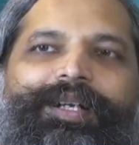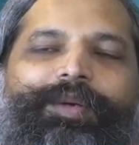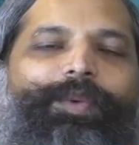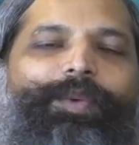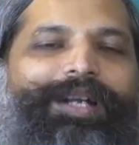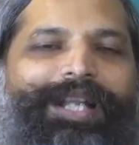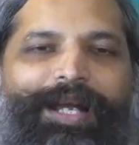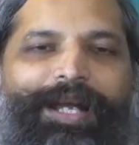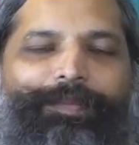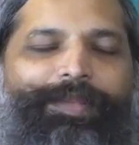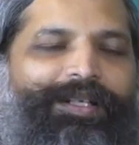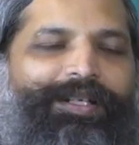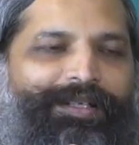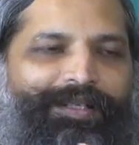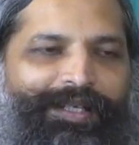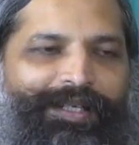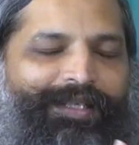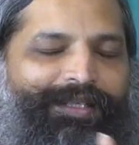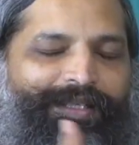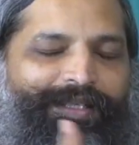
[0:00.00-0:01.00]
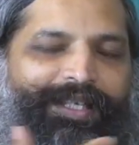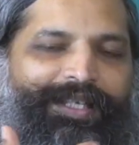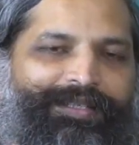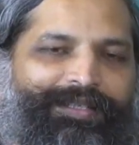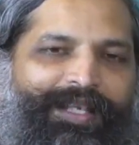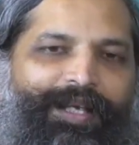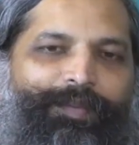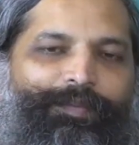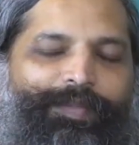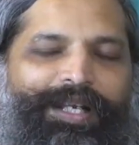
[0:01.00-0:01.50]
What happened in the
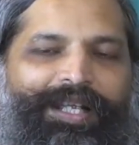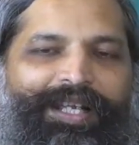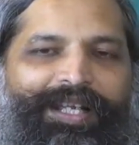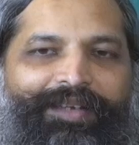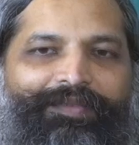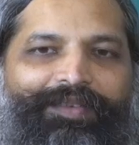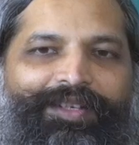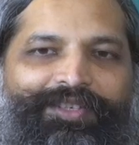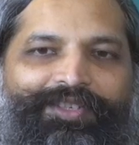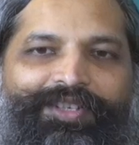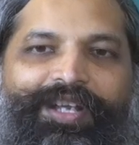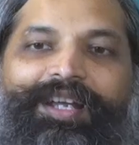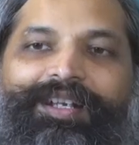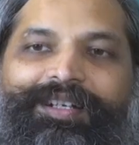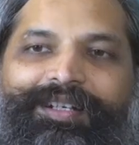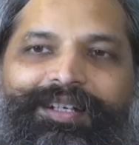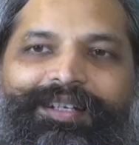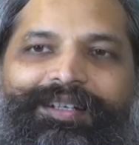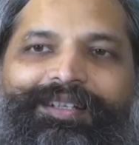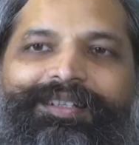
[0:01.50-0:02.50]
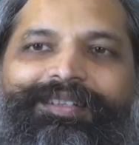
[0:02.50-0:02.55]
example I gave in China